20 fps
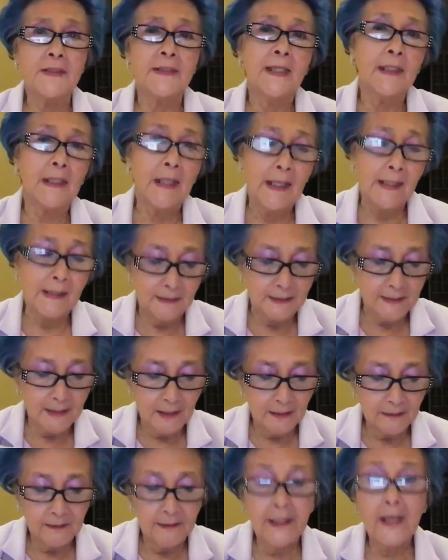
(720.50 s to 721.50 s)
and I
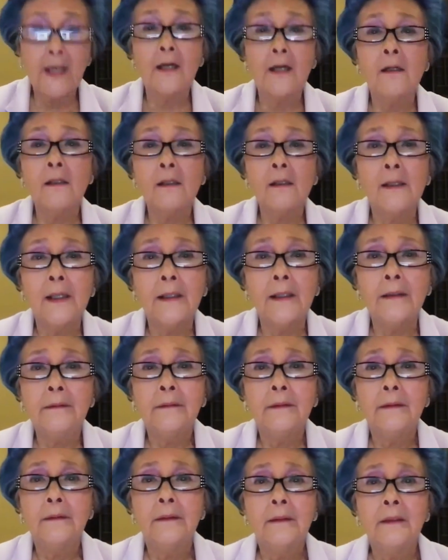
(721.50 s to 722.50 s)
said, Caroline,
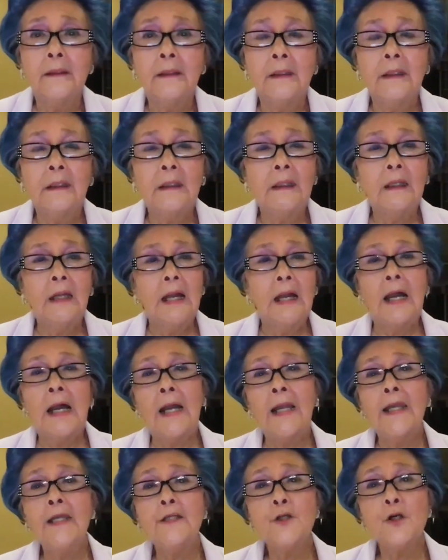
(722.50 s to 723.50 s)

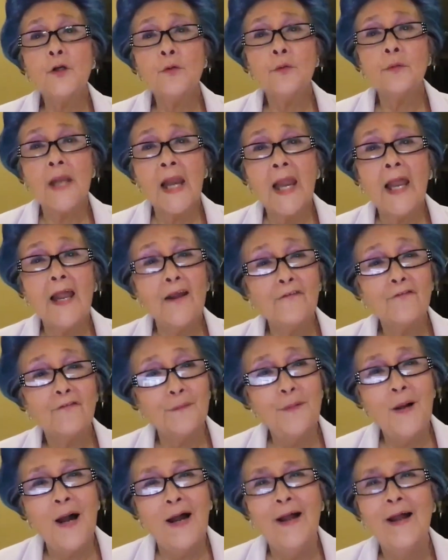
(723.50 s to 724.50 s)
I don't have
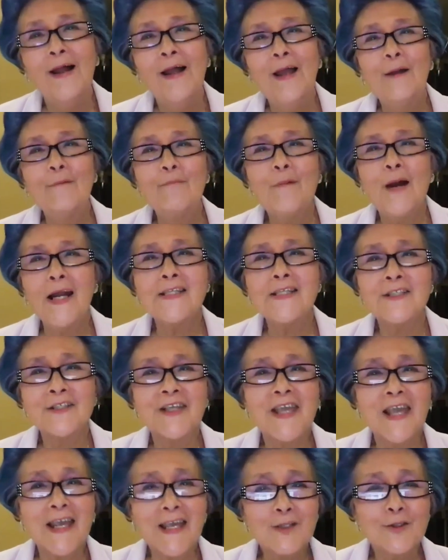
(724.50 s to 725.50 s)
my
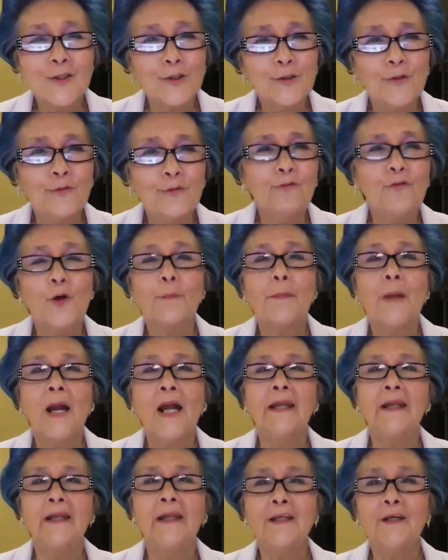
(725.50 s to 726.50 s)
schedule for
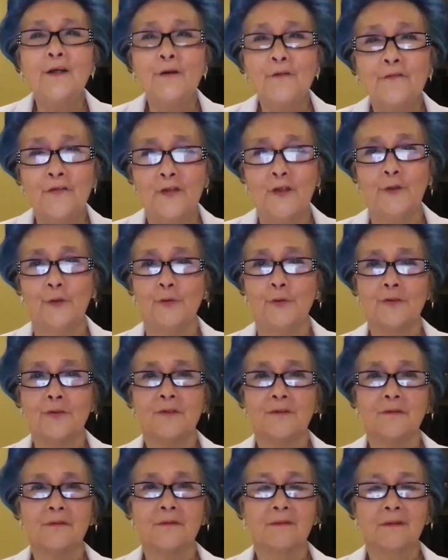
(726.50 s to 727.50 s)
my
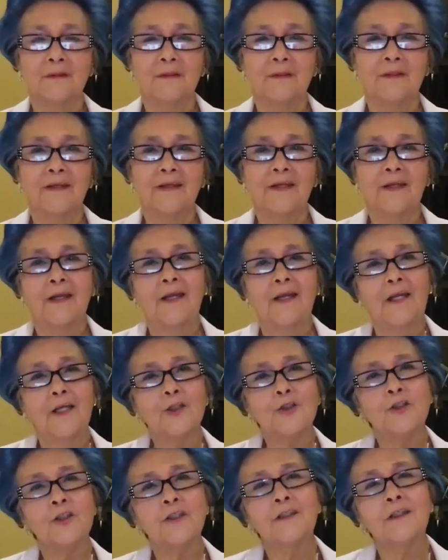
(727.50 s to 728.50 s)
interviews.
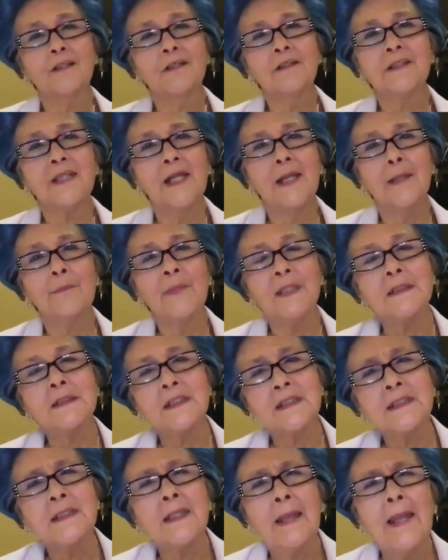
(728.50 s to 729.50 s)
She looked at me,
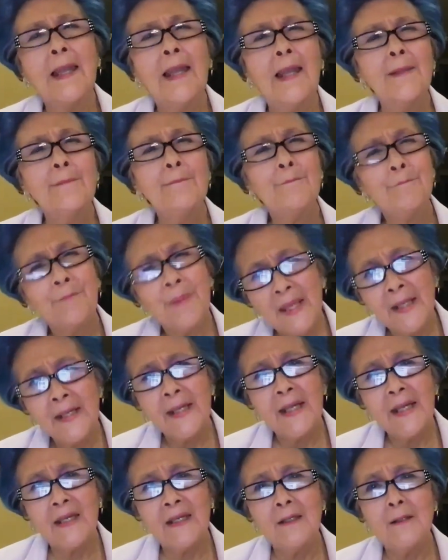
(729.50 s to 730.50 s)
she said,
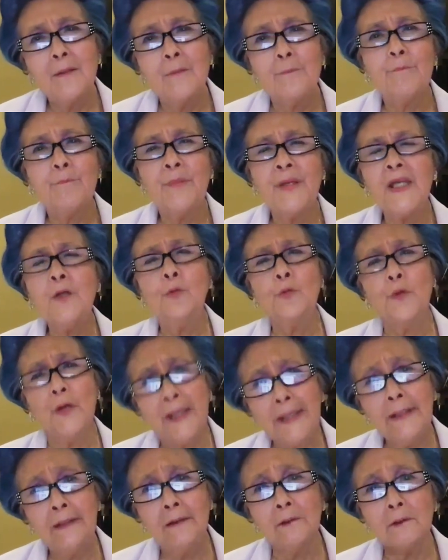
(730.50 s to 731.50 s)
Betty, be
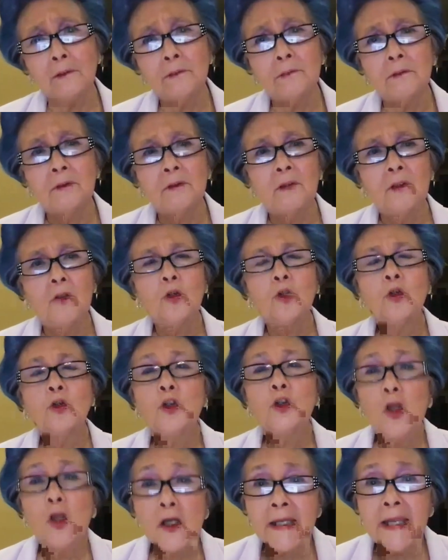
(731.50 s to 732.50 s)
real,
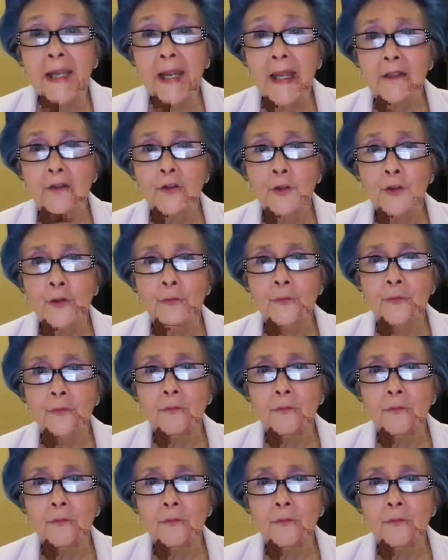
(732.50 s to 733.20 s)
look at you.